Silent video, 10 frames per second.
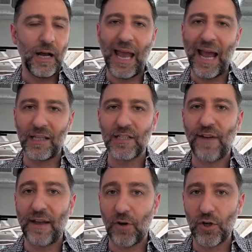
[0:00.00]
ALIS
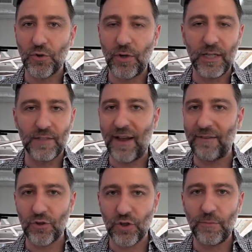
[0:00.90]
500. It's
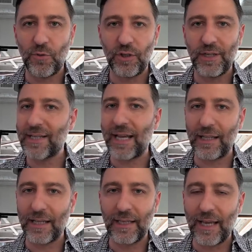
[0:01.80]
500 communities, kind of
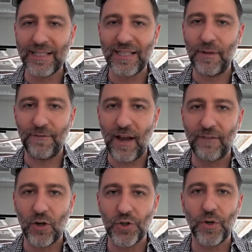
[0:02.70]
like the S&P
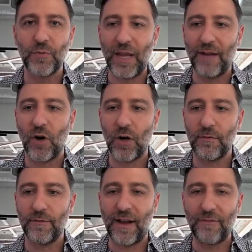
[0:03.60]
500. We have
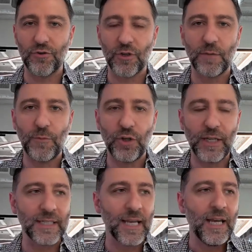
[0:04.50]
our 500
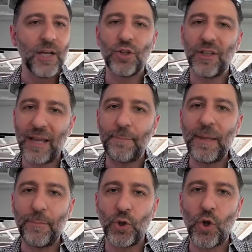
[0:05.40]
communities to let
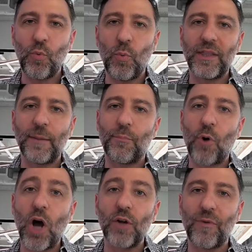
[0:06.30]
people know what the
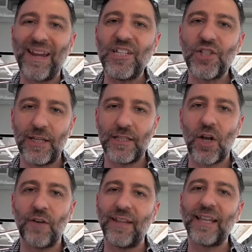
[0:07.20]
broad range is
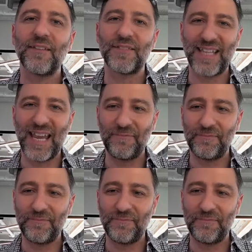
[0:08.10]
of length of stay.